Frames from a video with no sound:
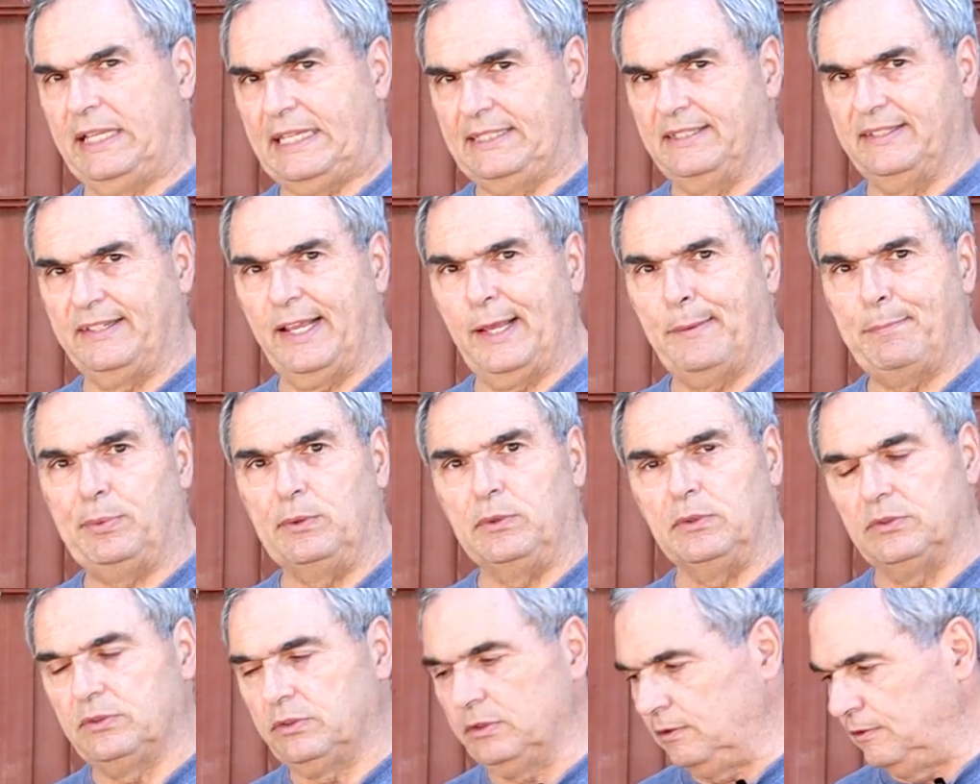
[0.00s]

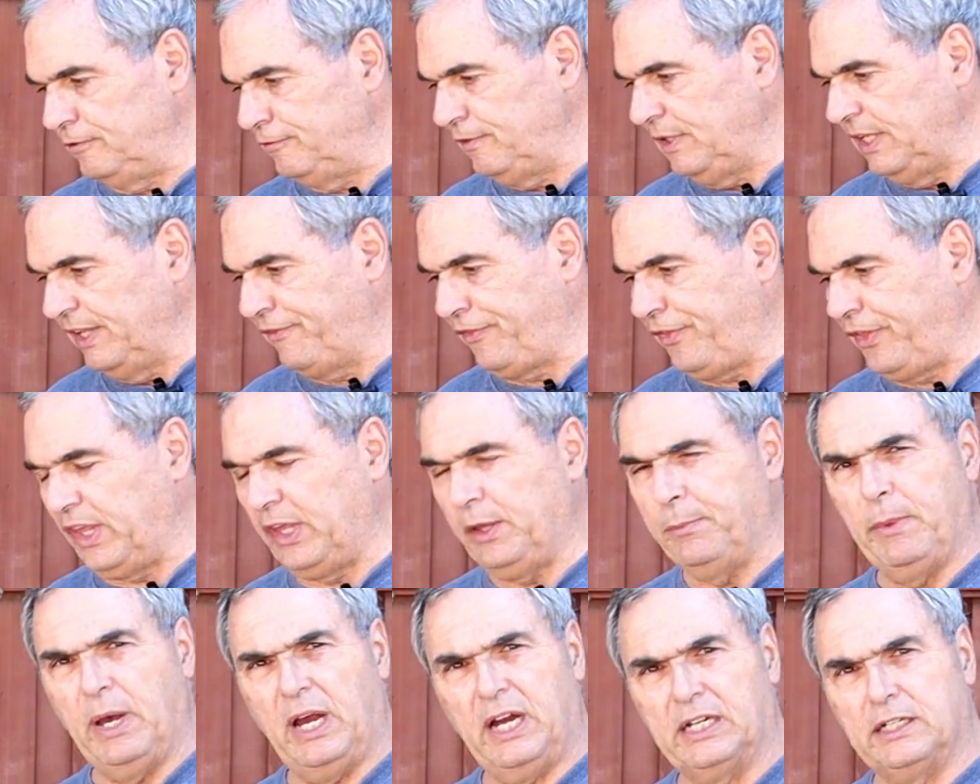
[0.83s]
examples of
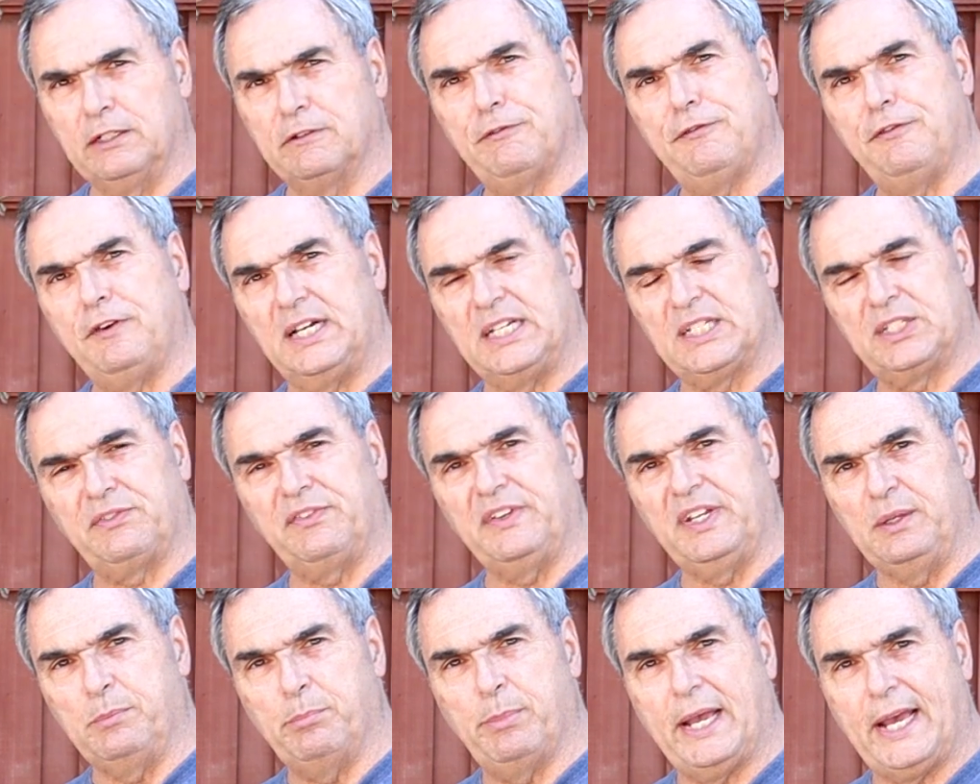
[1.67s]
lithium iron
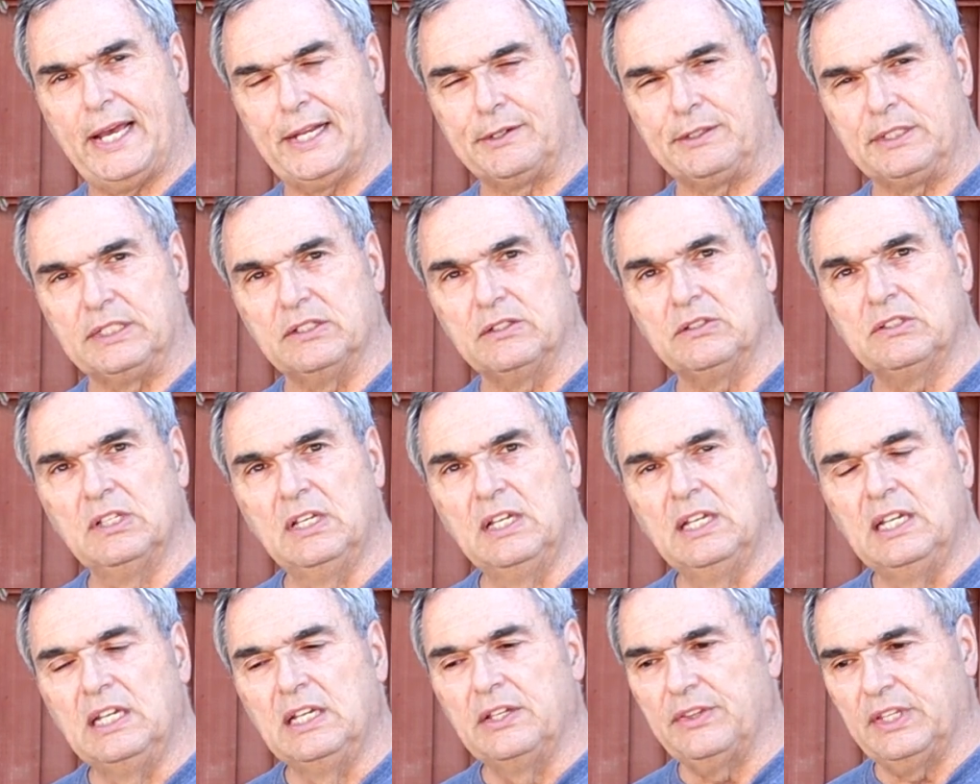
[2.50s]
phosphate batteries
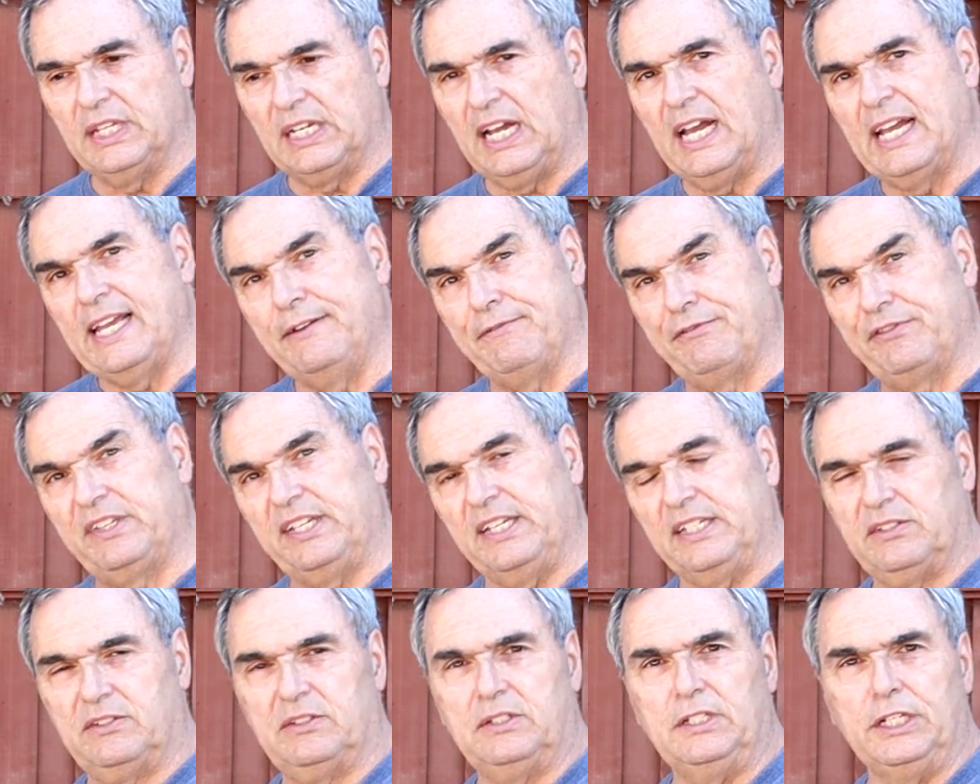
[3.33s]
that I have
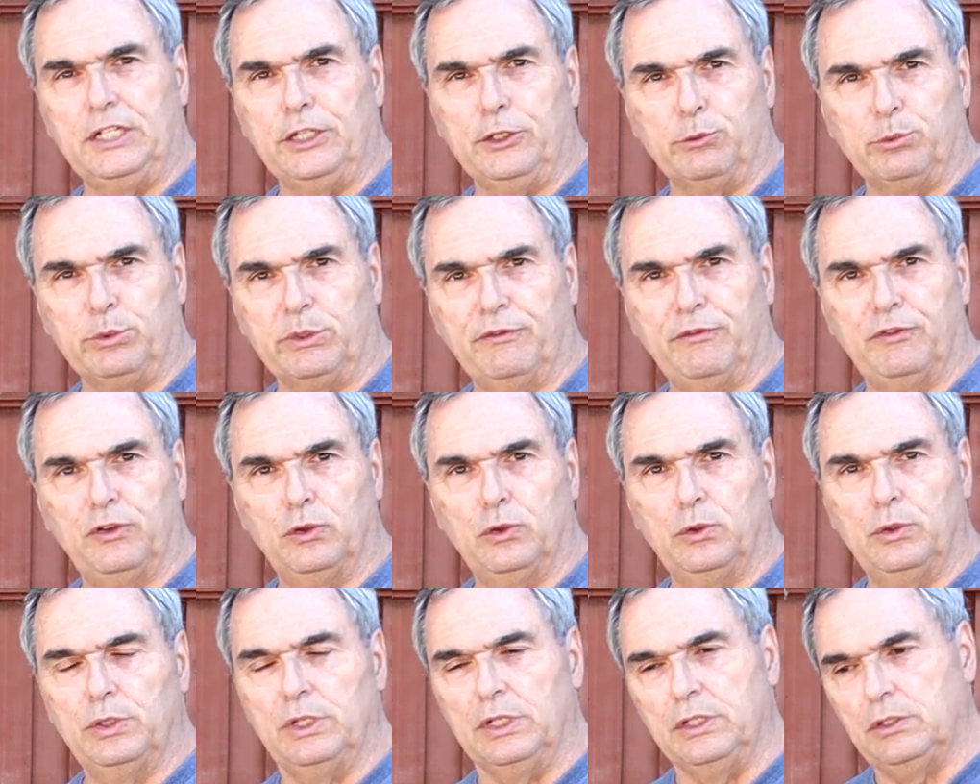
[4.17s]
tested and
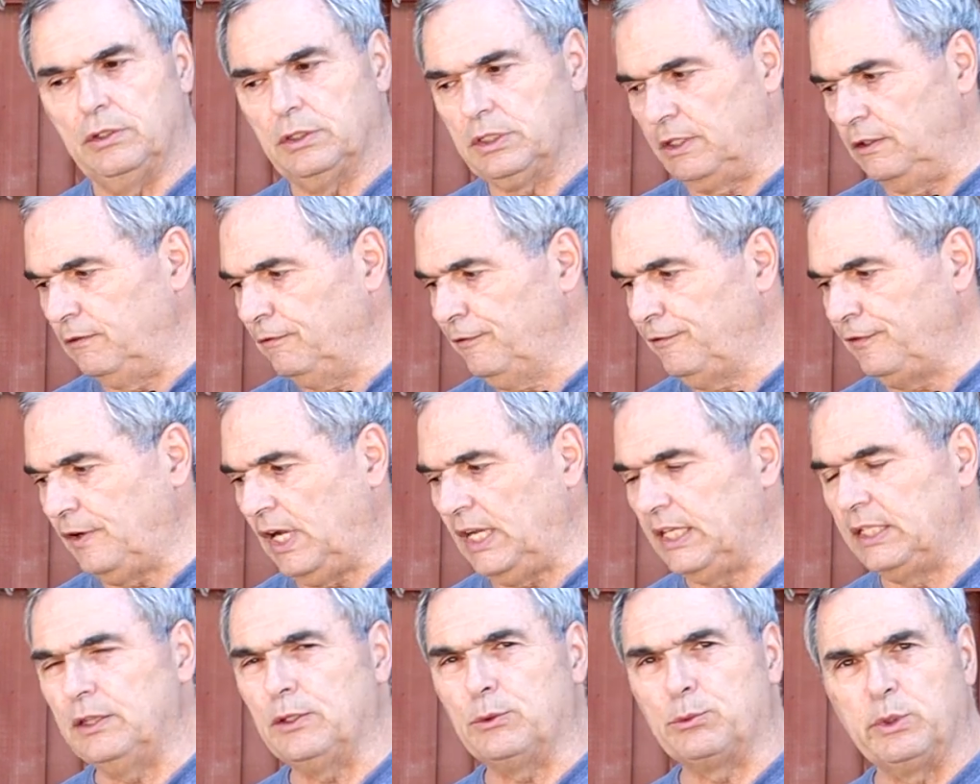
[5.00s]
reviewed, and you can
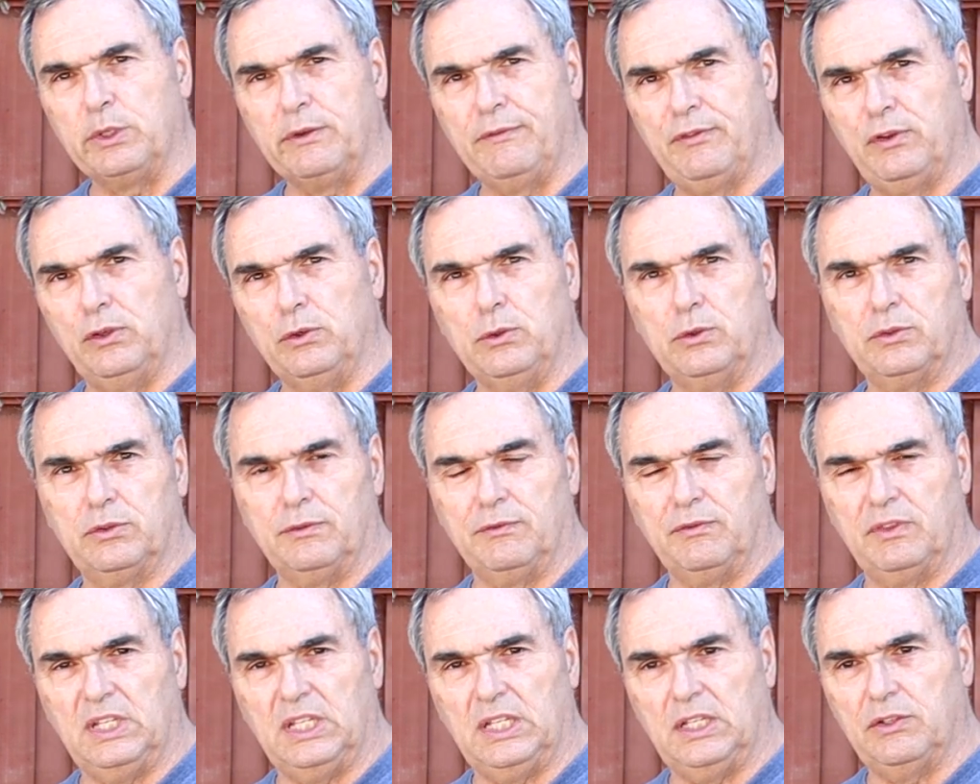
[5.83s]
find the reviews
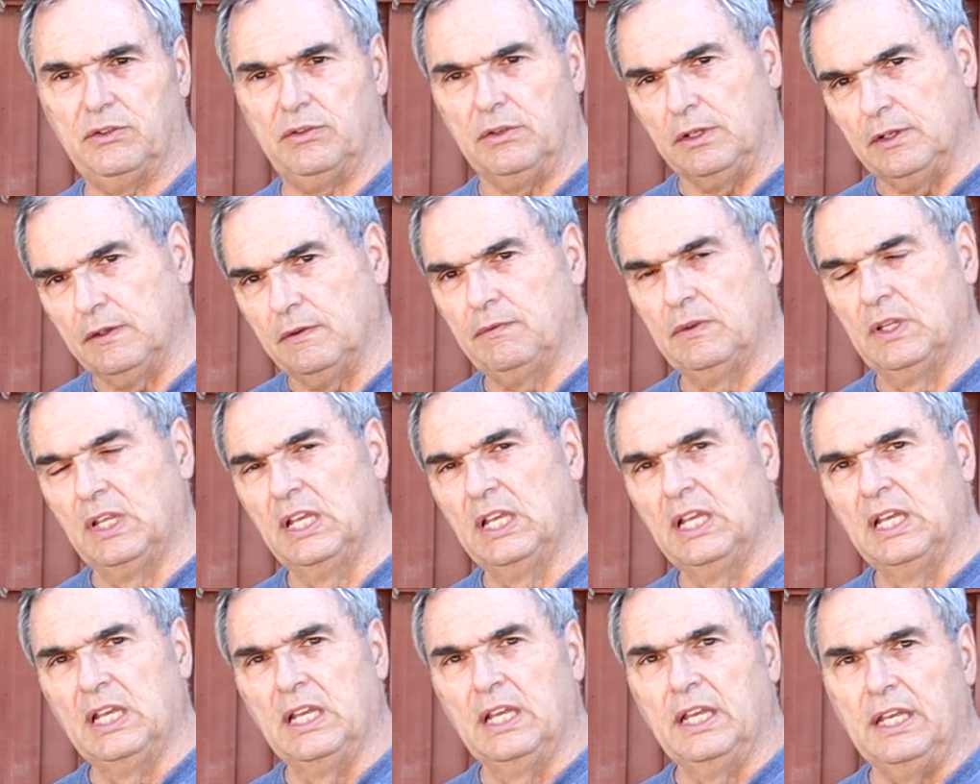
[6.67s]
of these and
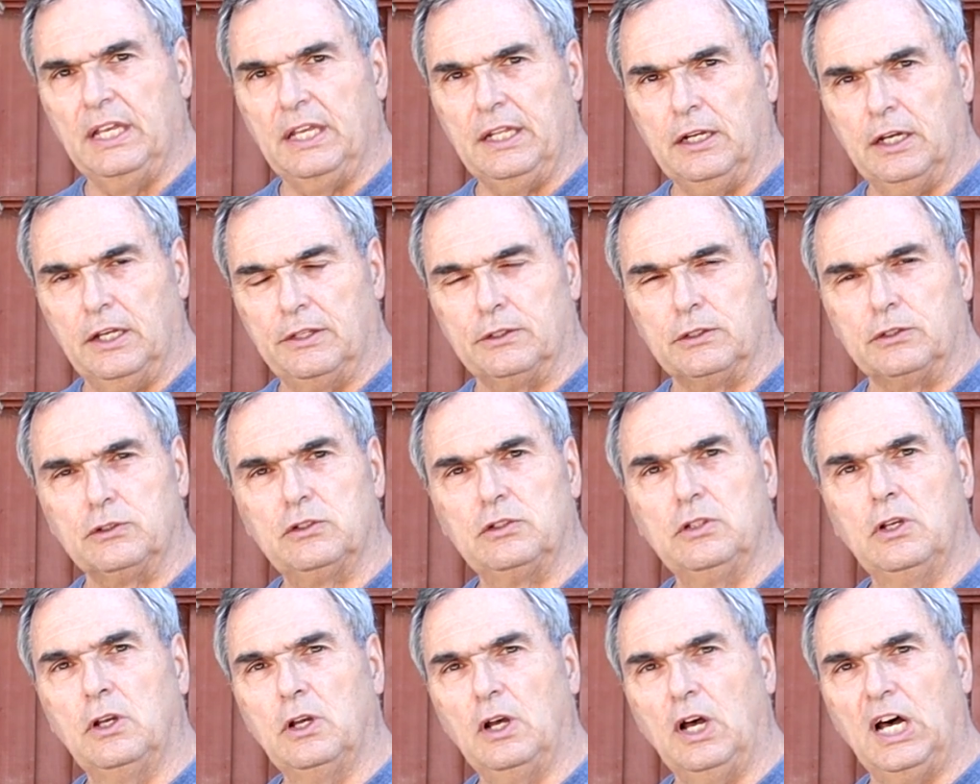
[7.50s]

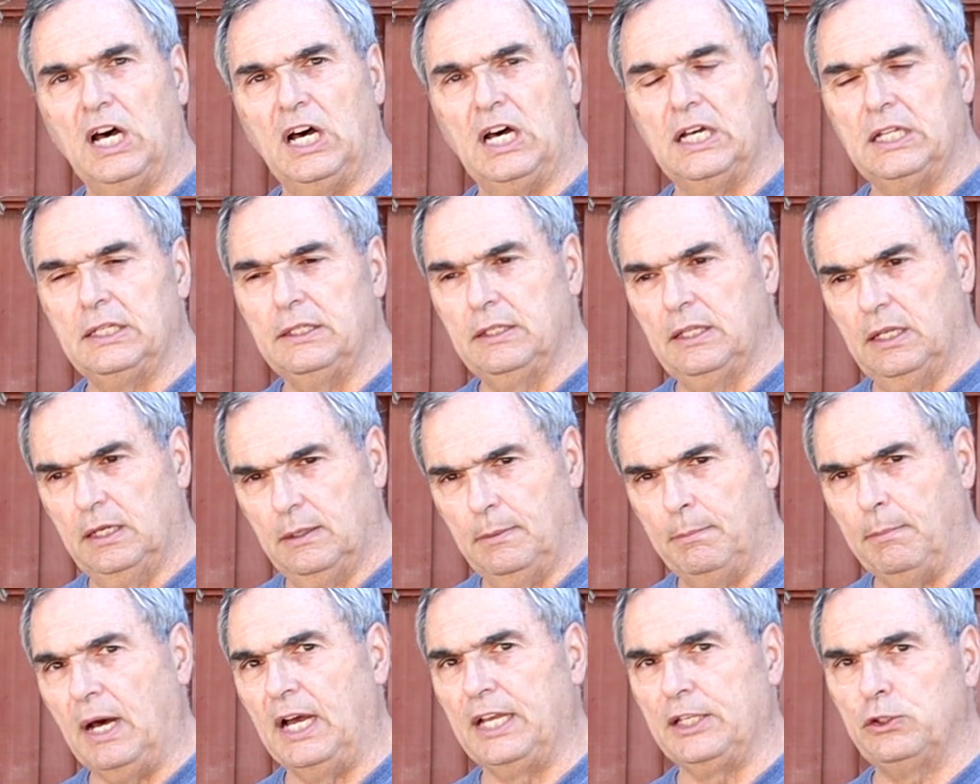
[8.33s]
others on
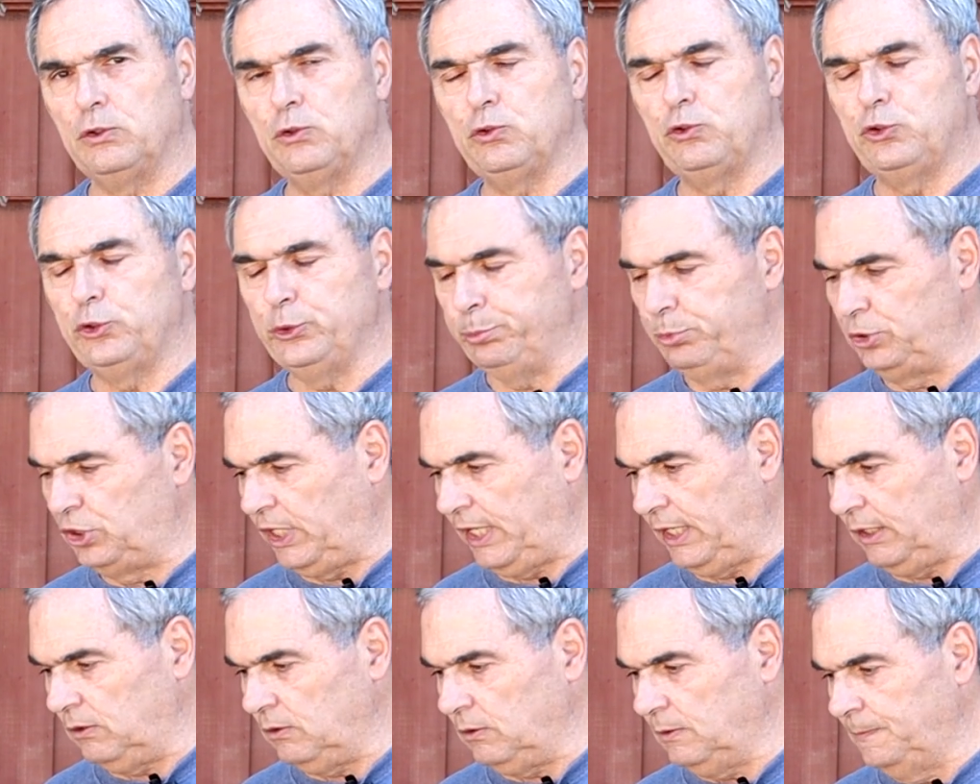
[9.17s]
my YouTube
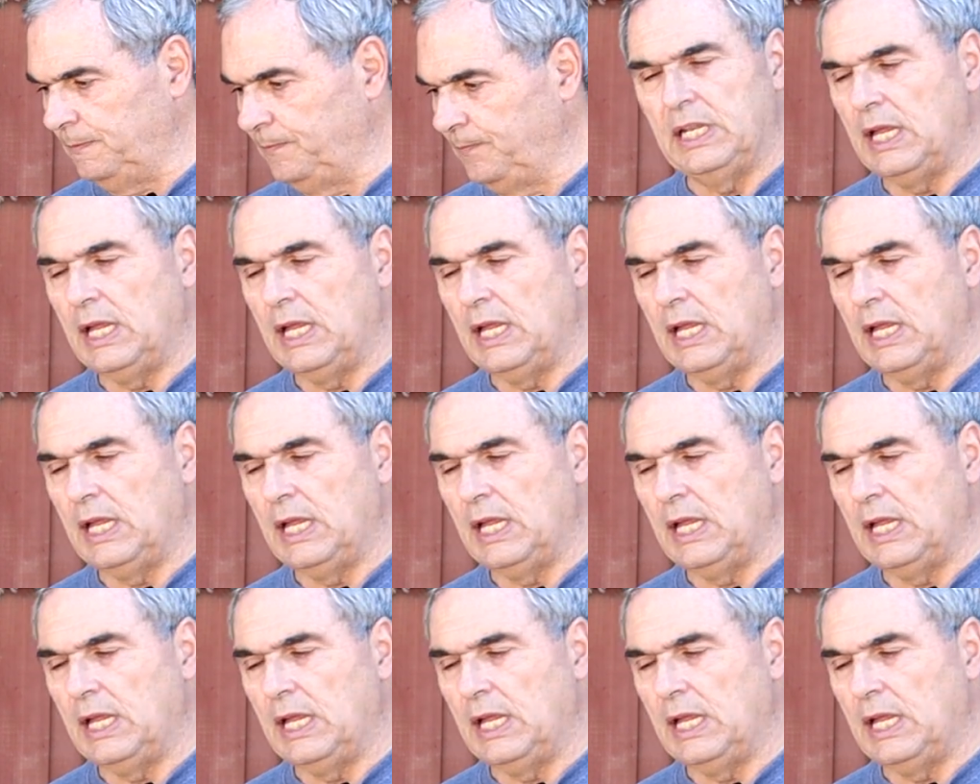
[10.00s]
channel.